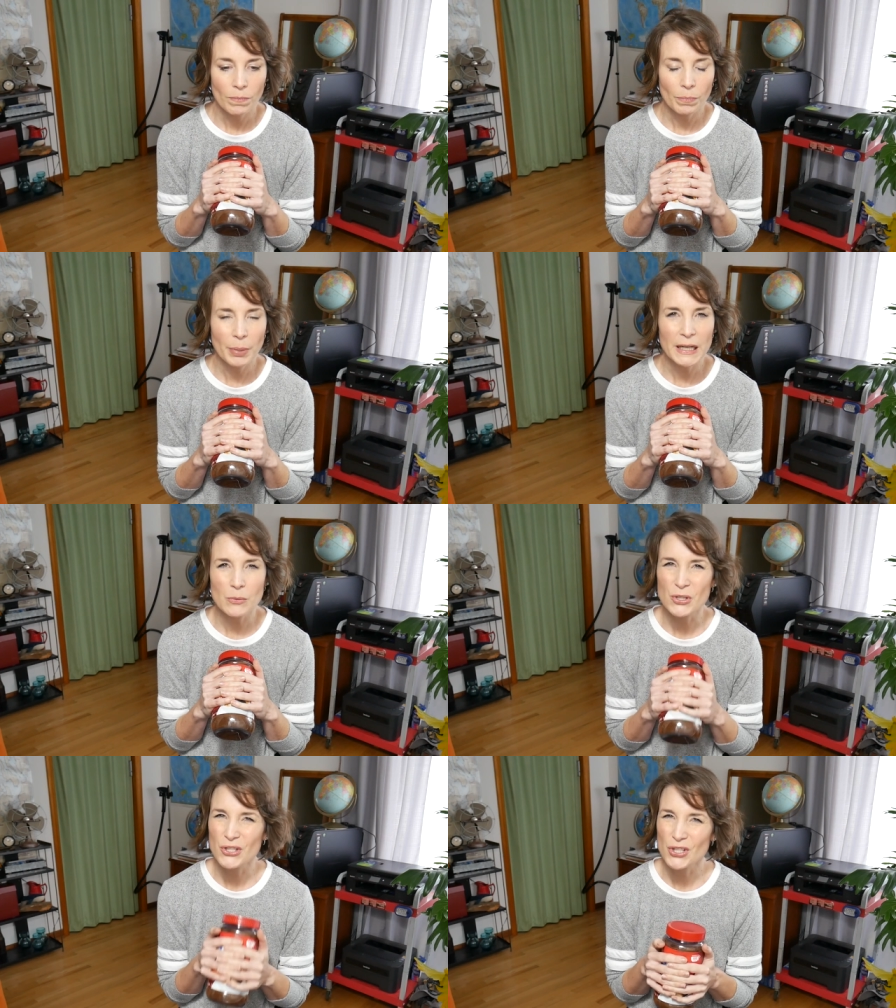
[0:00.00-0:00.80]
but
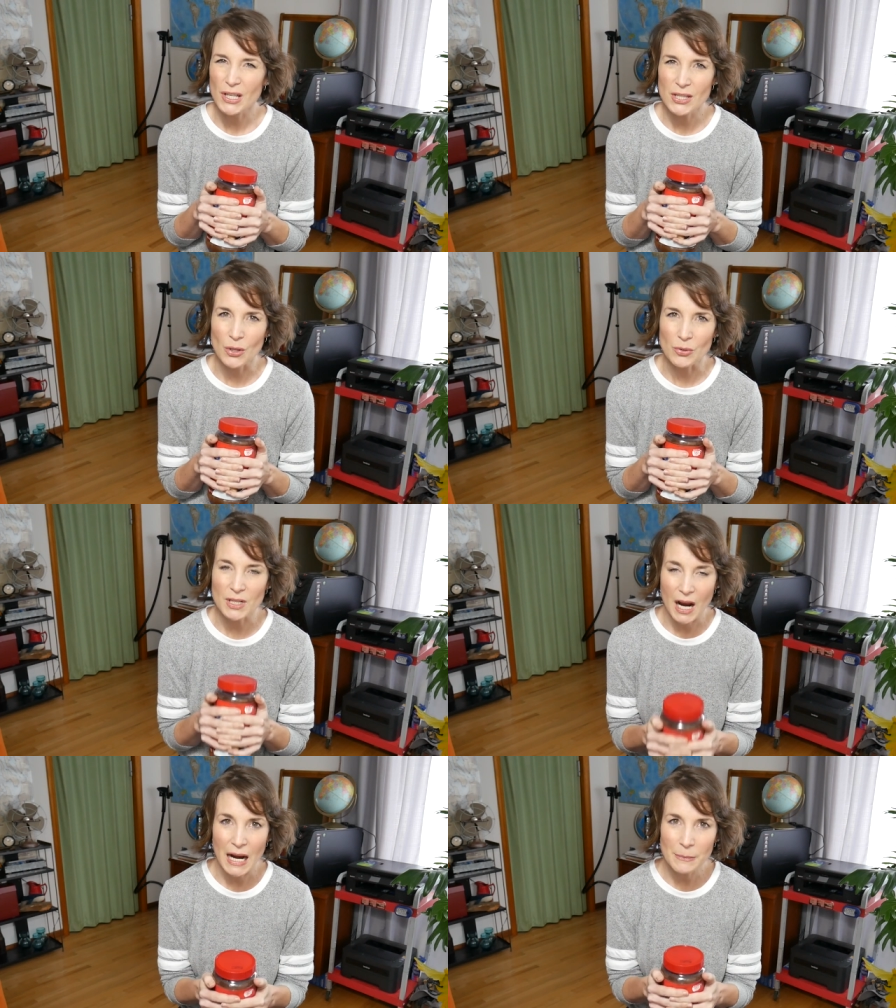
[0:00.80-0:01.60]
it was just so
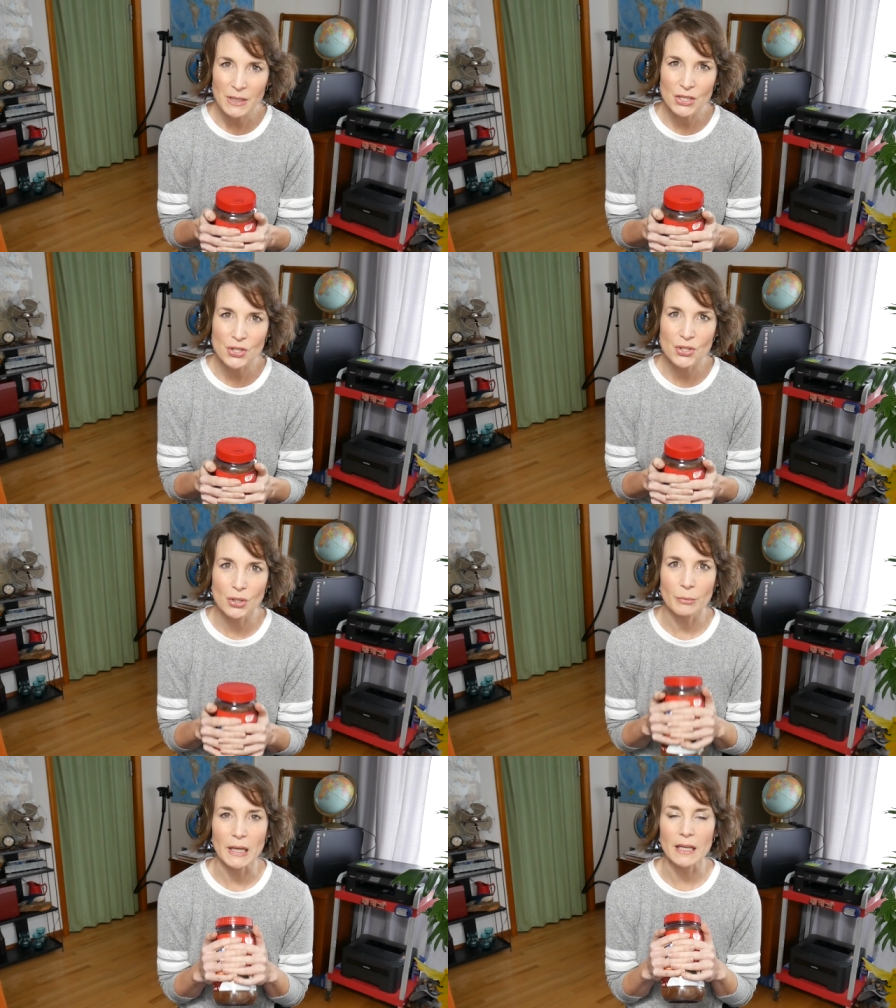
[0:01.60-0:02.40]
time
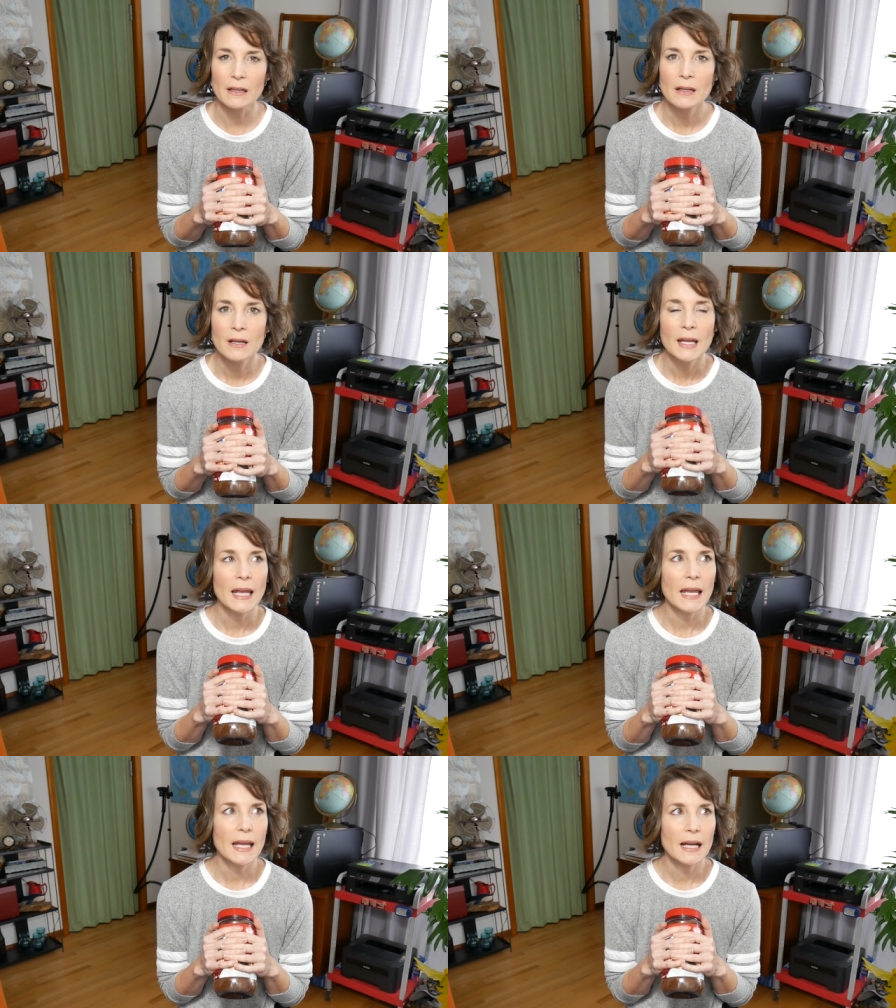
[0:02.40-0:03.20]
consuming
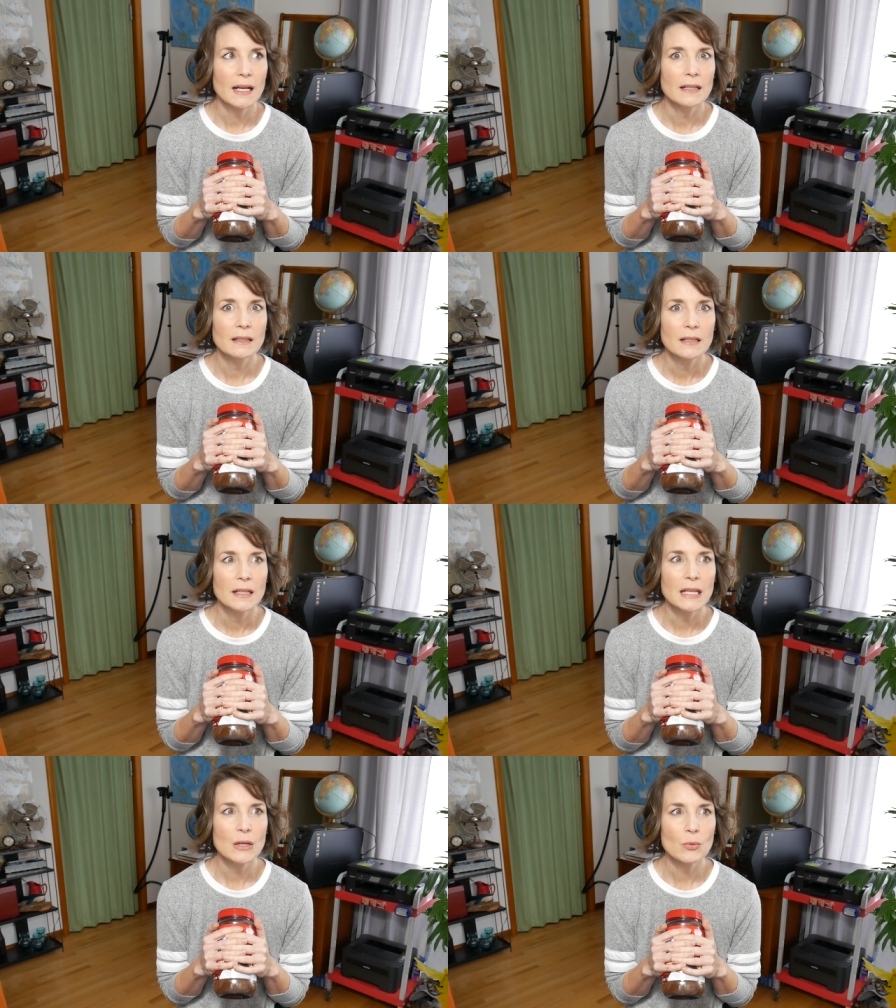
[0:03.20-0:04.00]
and
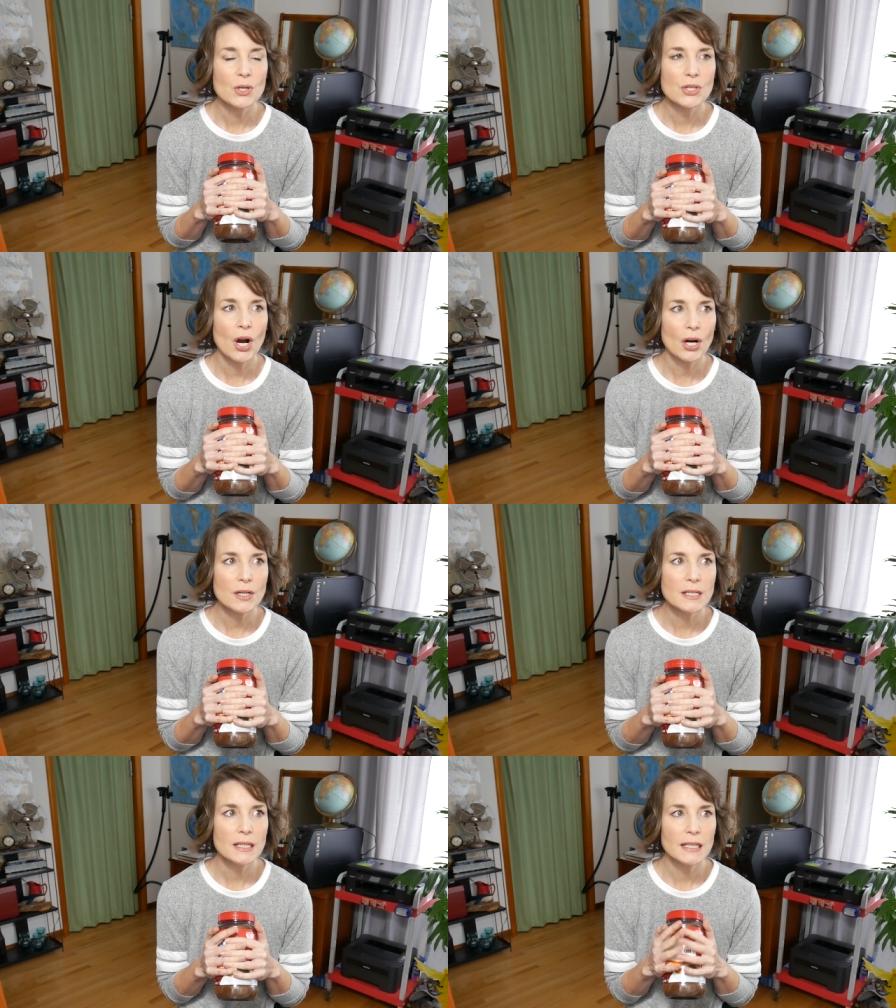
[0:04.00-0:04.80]
it was
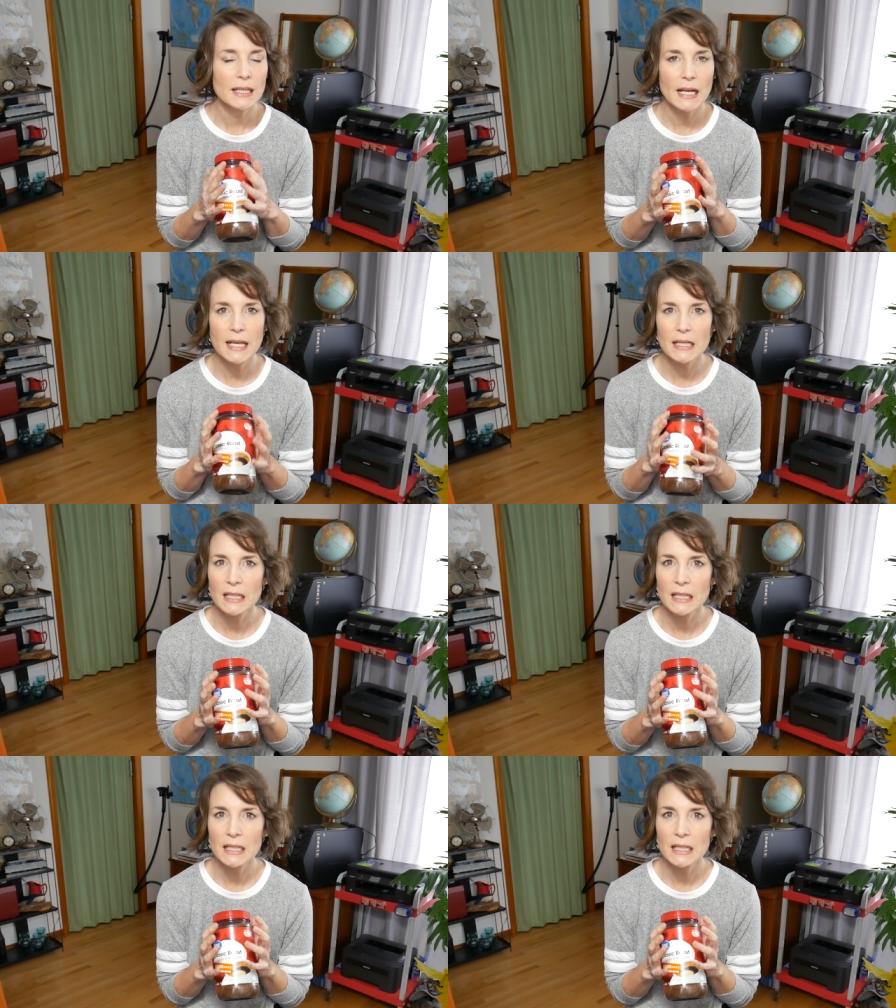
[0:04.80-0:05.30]
hard to get a